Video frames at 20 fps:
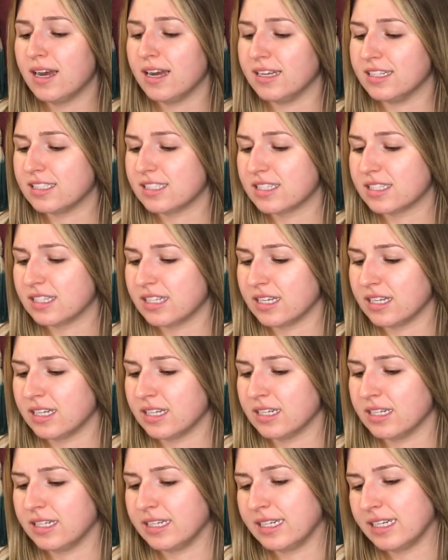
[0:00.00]
It's
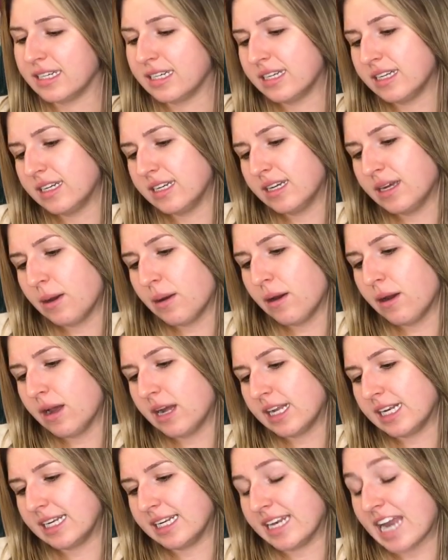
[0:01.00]
the
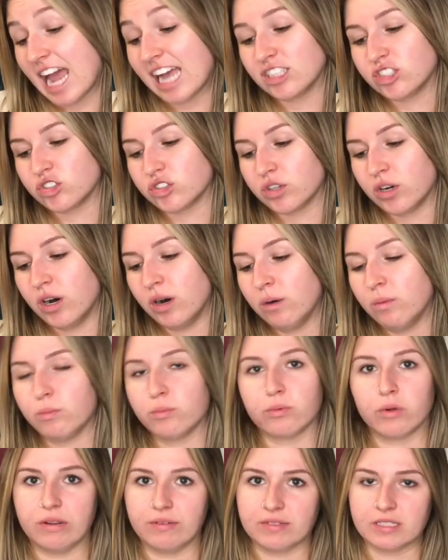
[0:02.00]
Natural
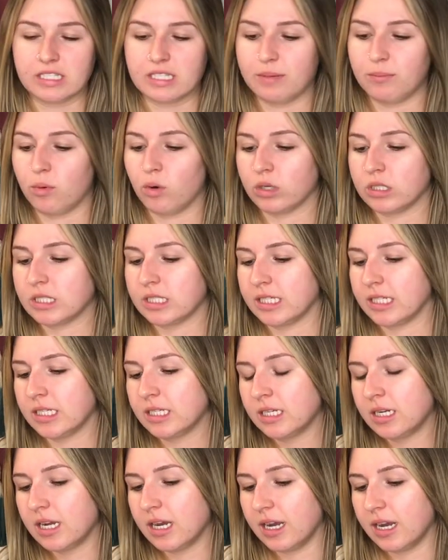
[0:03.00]
Previously
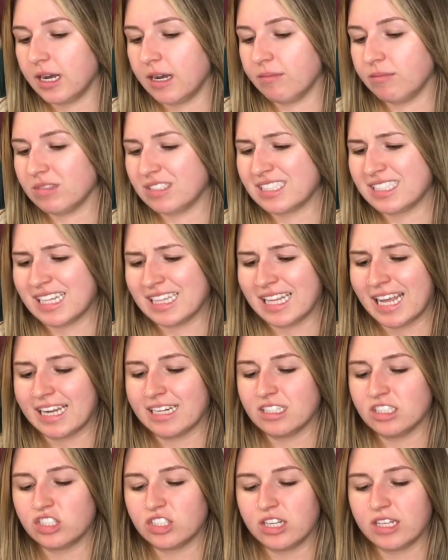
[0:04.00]
Porcelain. This is the
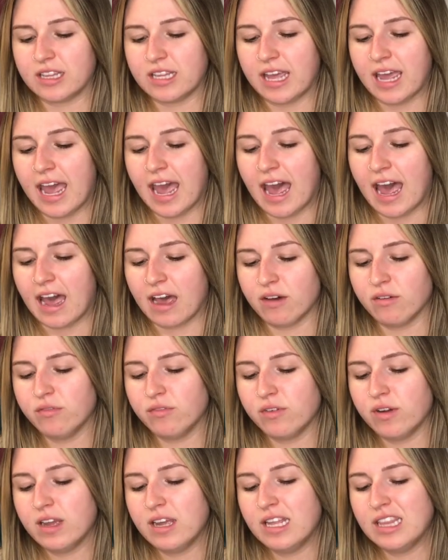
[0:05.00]
lightest shade they have.
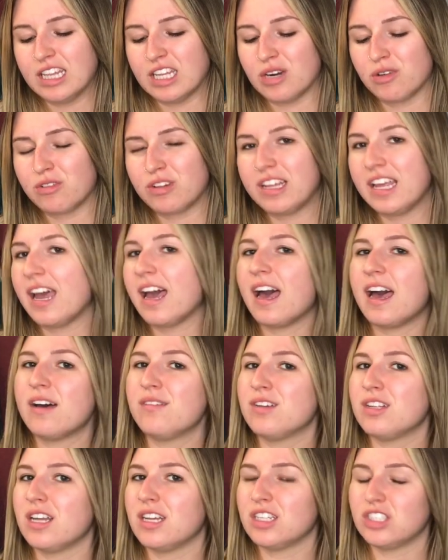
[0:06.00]
They don't really
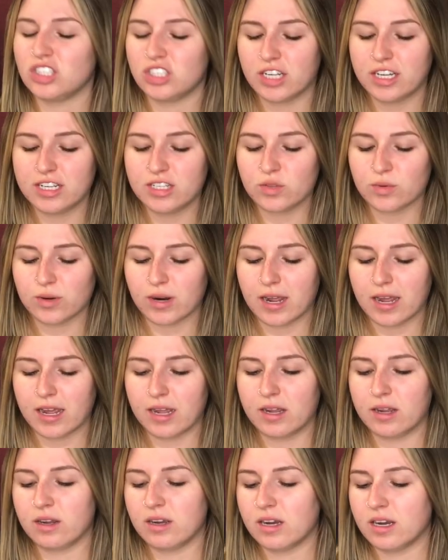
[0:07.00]
have a lot of shades when
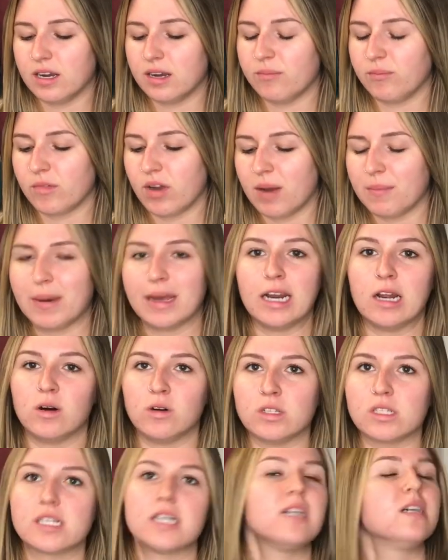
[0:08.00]
I got mine at
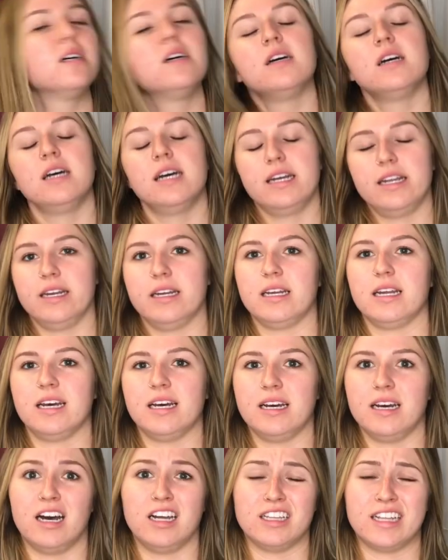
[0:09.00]
Ulta. And
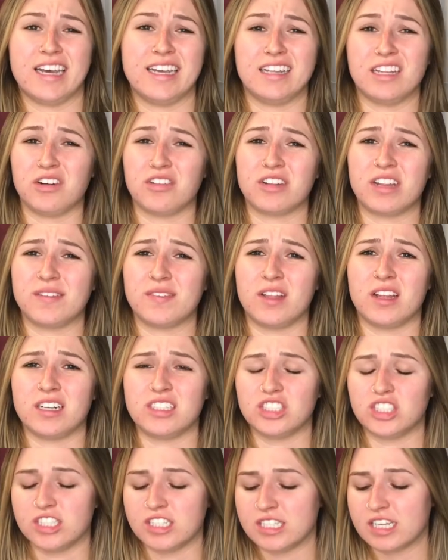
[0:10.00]
online they don't really have a lot
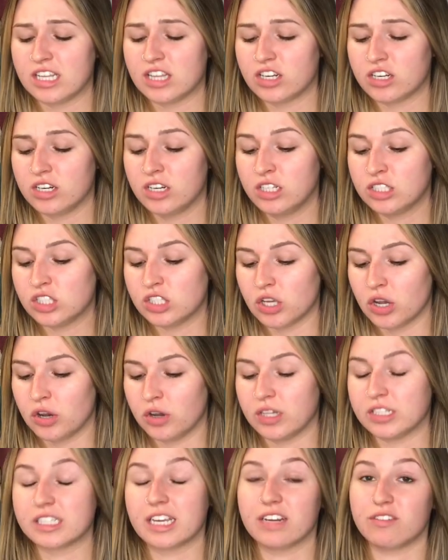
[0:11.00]
of shades either,
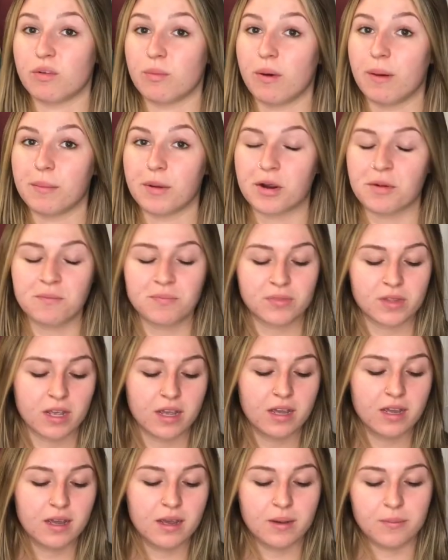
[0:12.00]
so it's kind of a bummer.
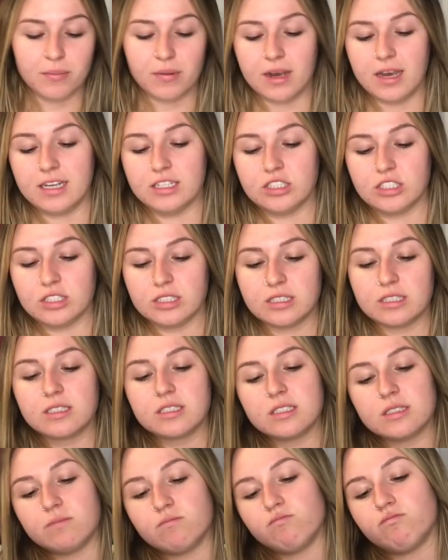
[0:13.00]
But I
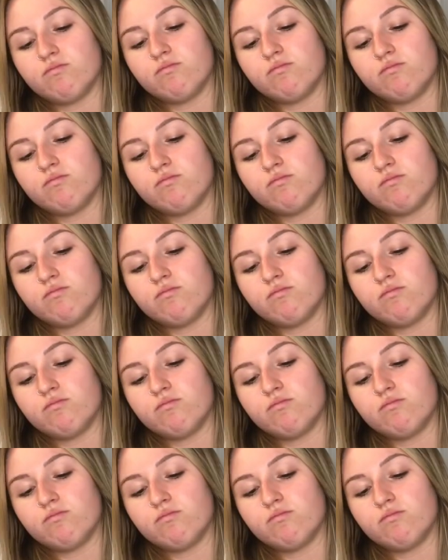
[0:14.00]
just